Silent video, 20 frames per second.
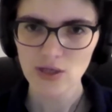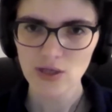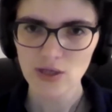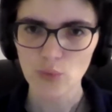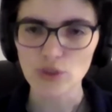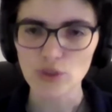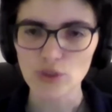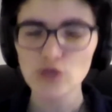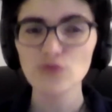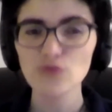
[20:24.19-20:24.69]

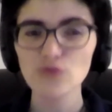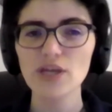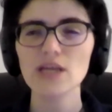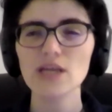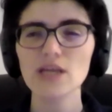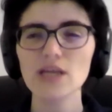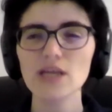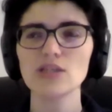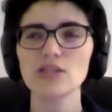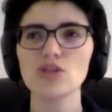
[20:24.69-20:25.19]
We do
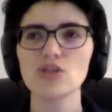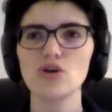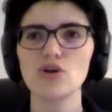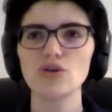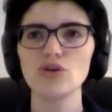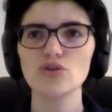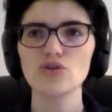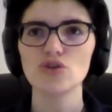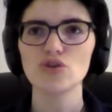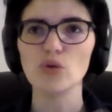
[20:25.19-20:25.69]
think it's
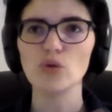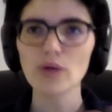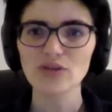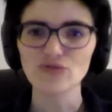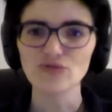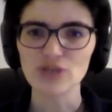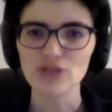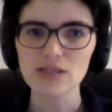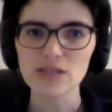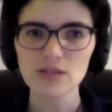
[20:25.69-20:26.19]
not too
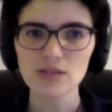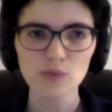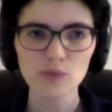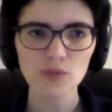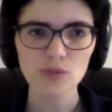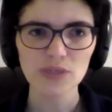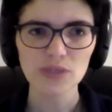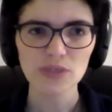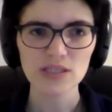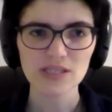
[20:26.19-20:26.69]

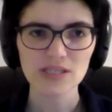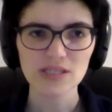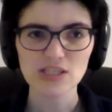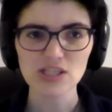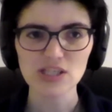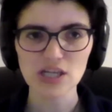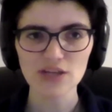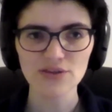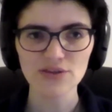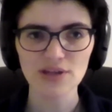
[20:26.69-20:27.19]
unreasonable because there's
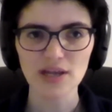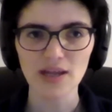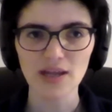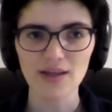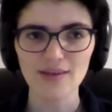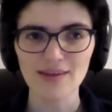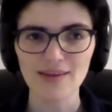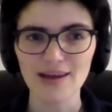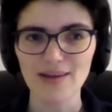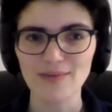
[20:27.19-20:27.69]
nothing
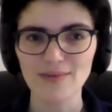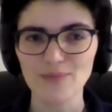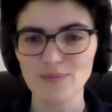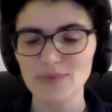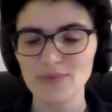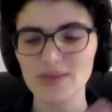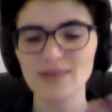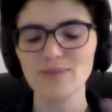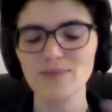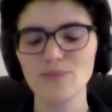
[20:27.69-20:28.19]
that
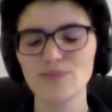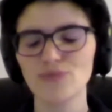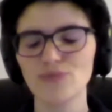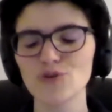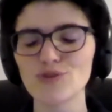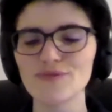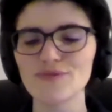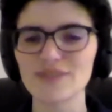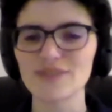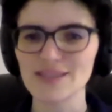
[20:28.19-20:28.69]

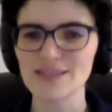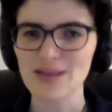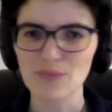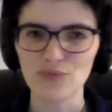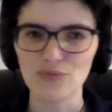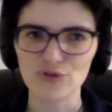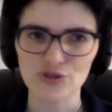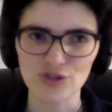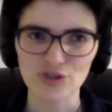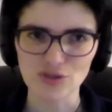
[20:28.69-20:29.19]
proves this
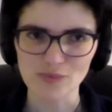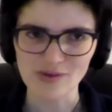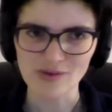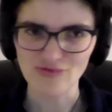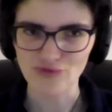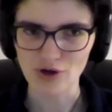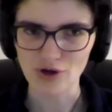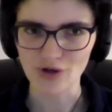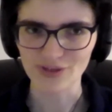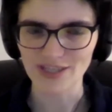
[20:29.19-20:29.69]
temperature to be
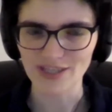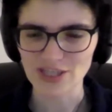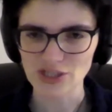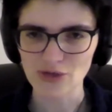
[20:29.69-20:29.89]
wrong. There's no